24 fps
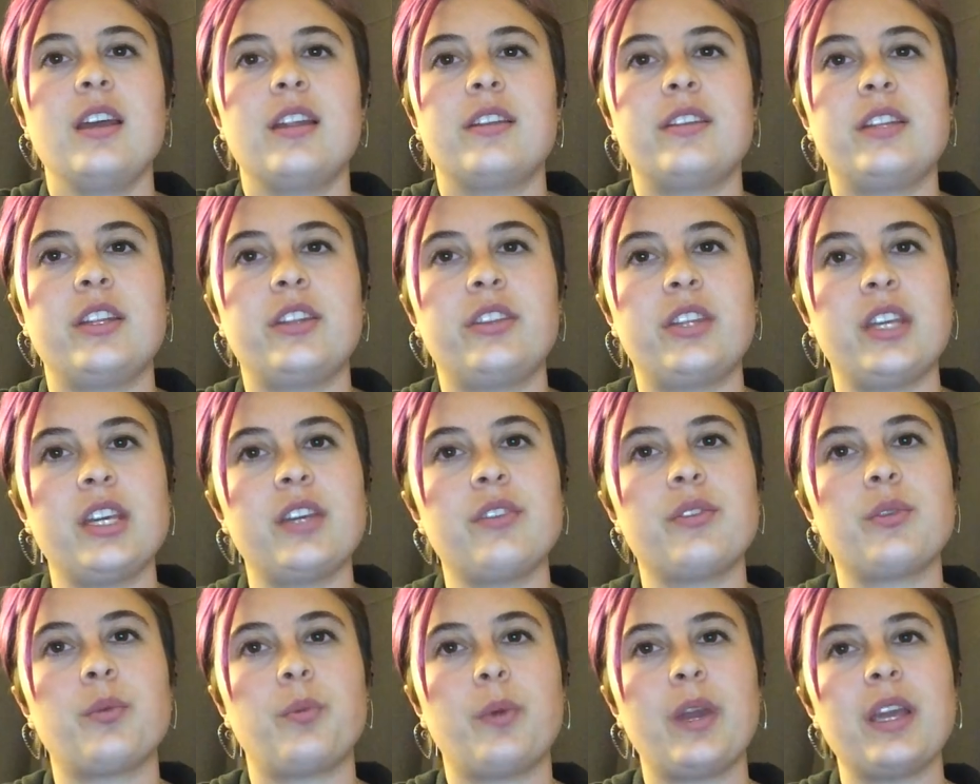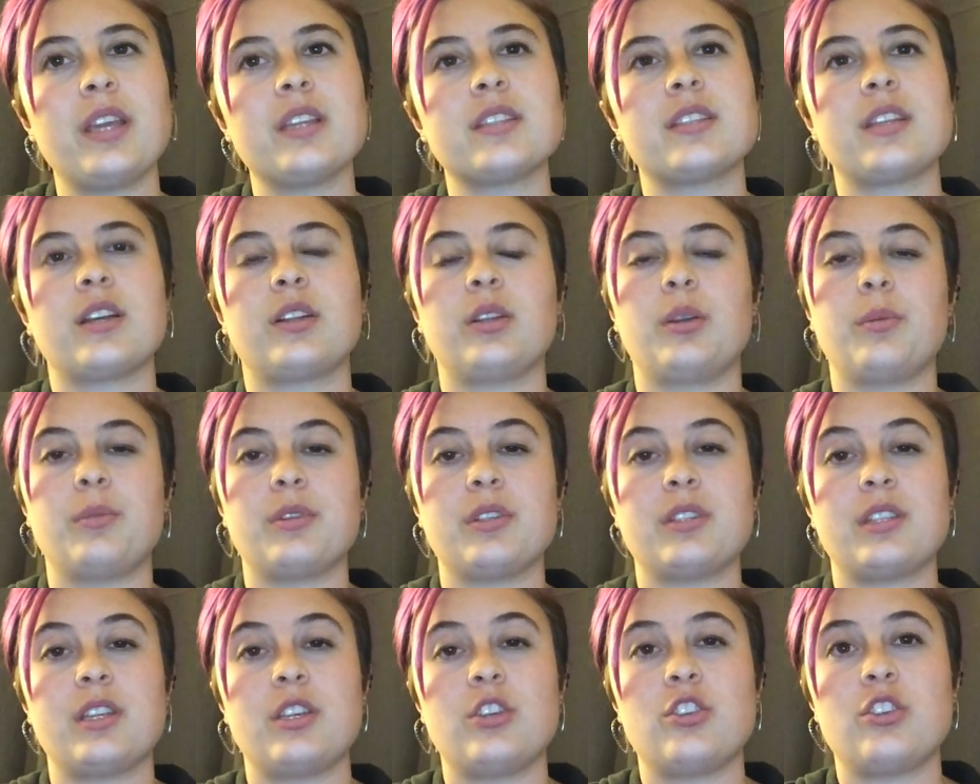They think of the ways that
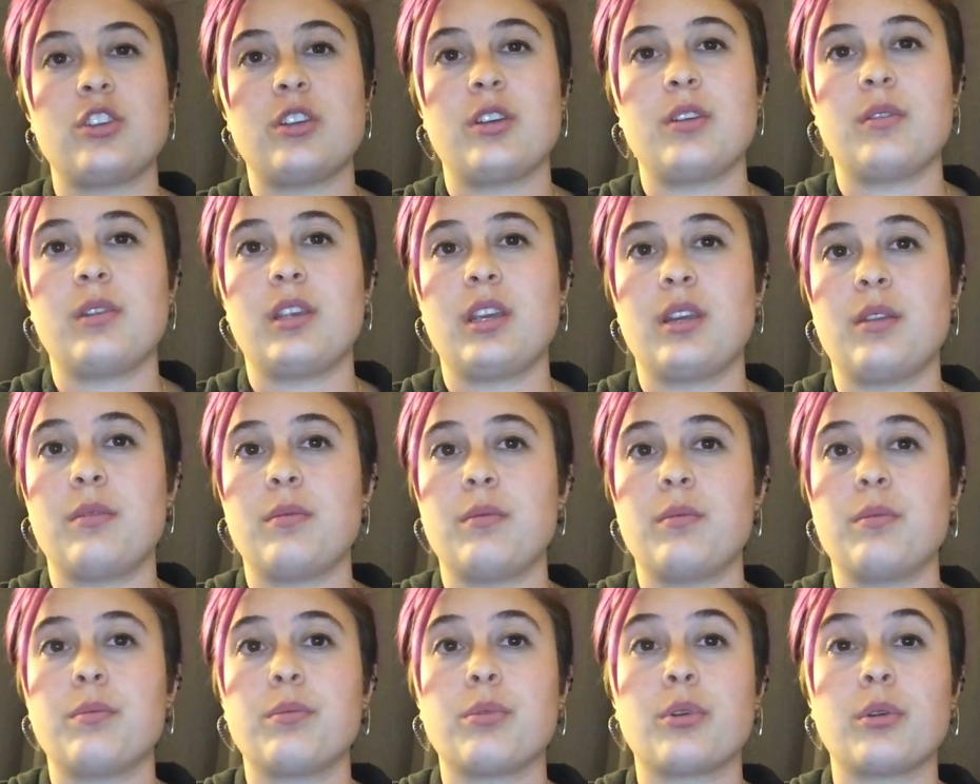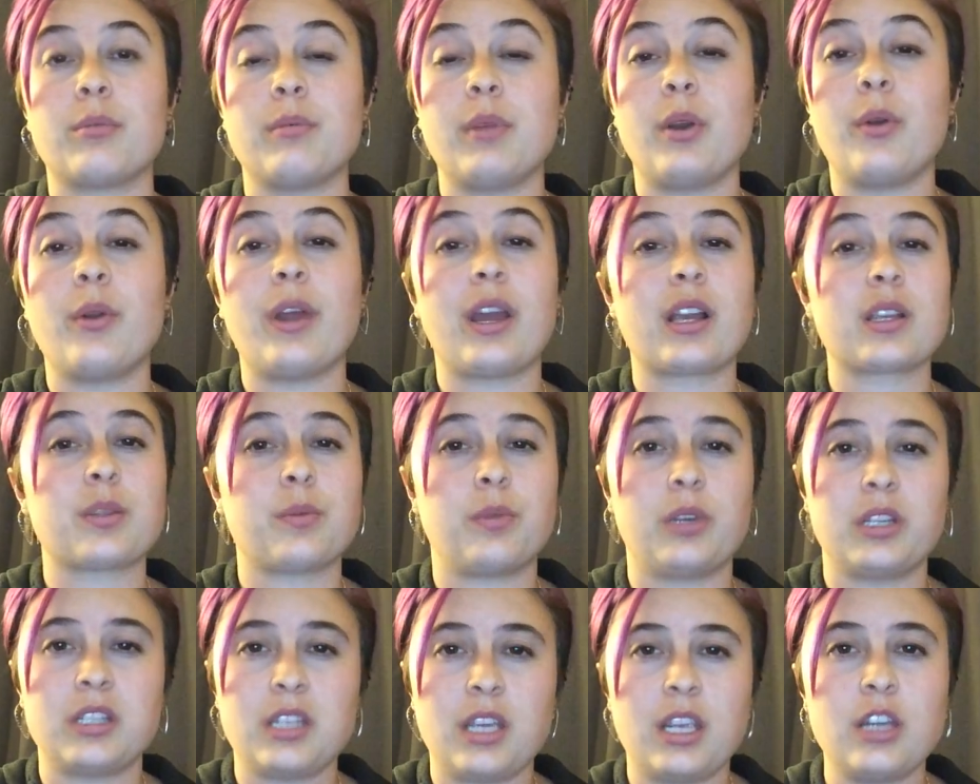globalization can promote
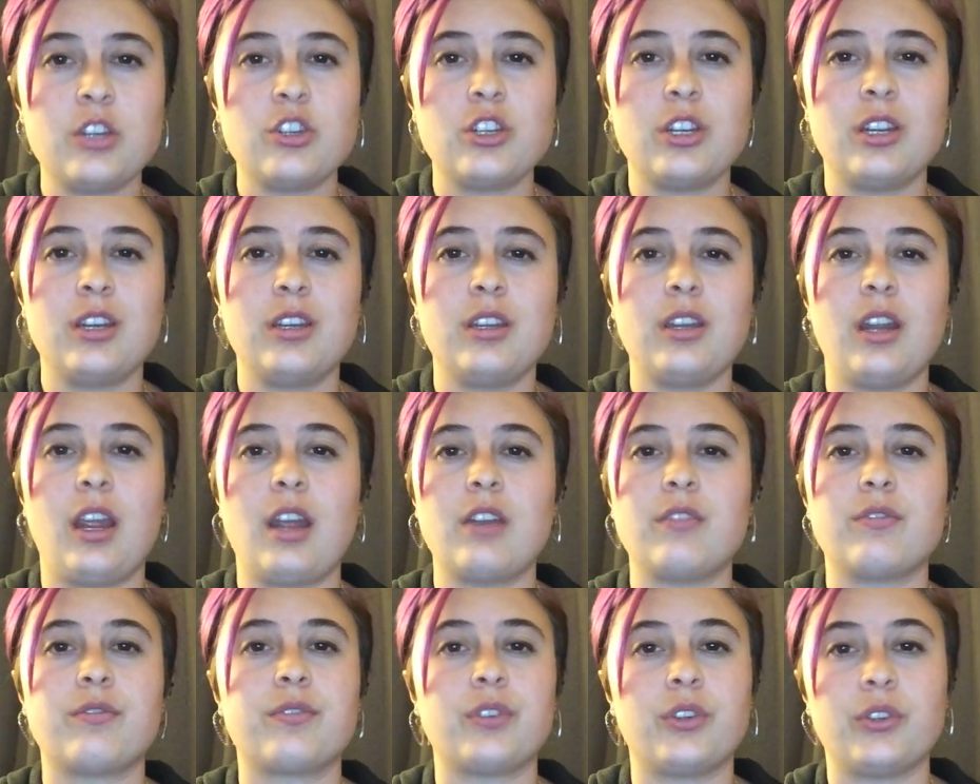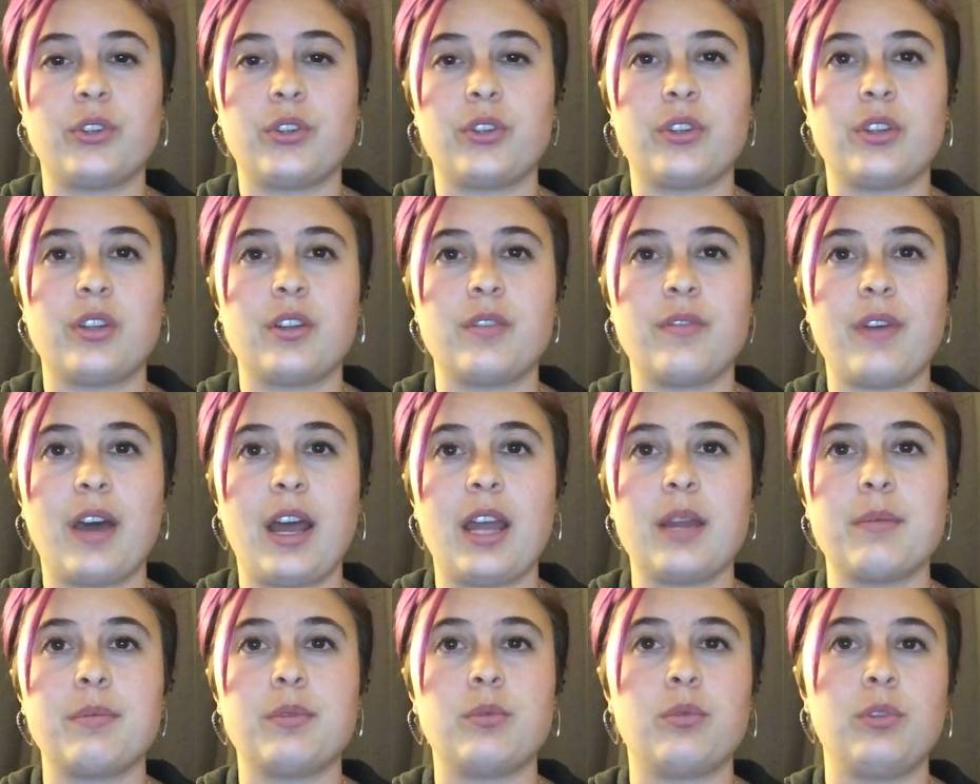exploitation and further the
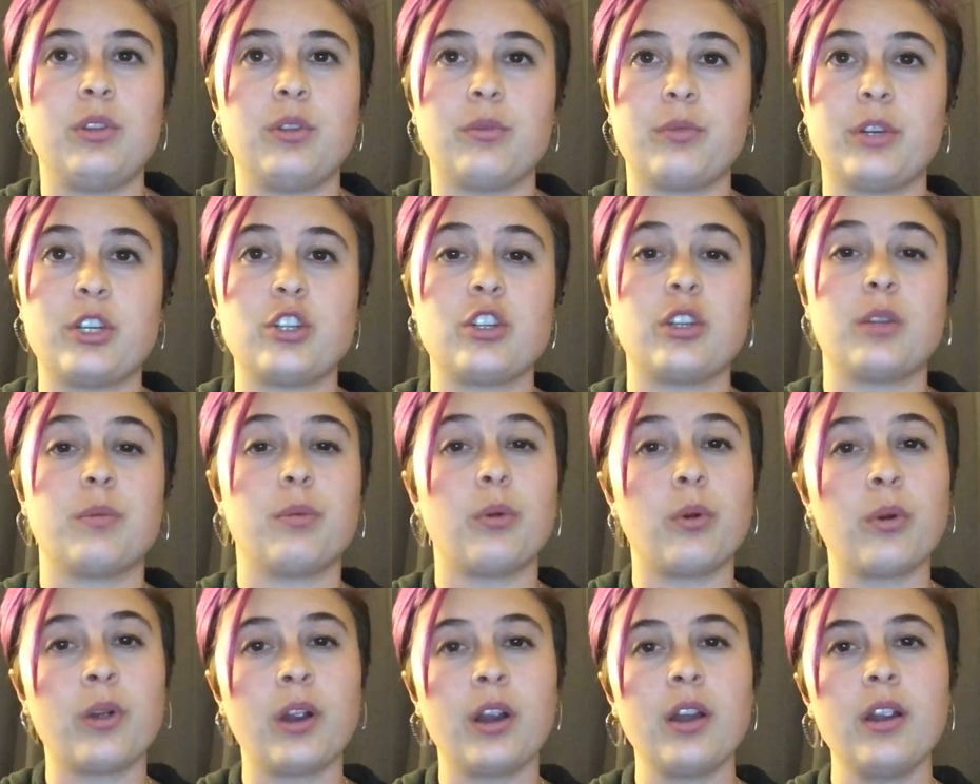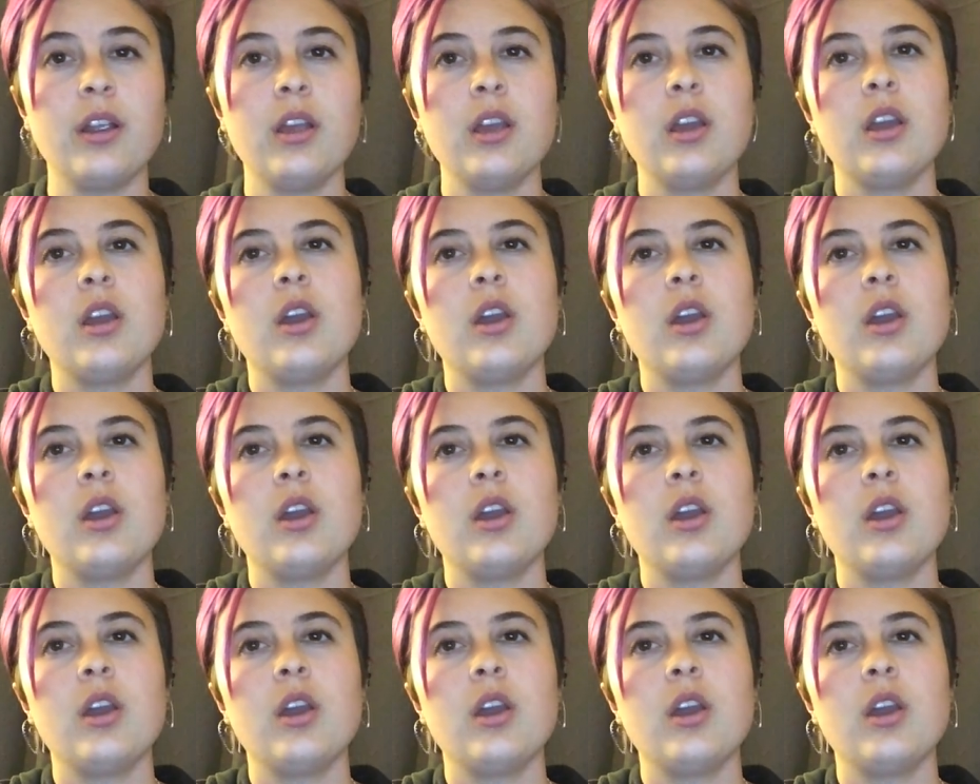divide between the rich and the poor,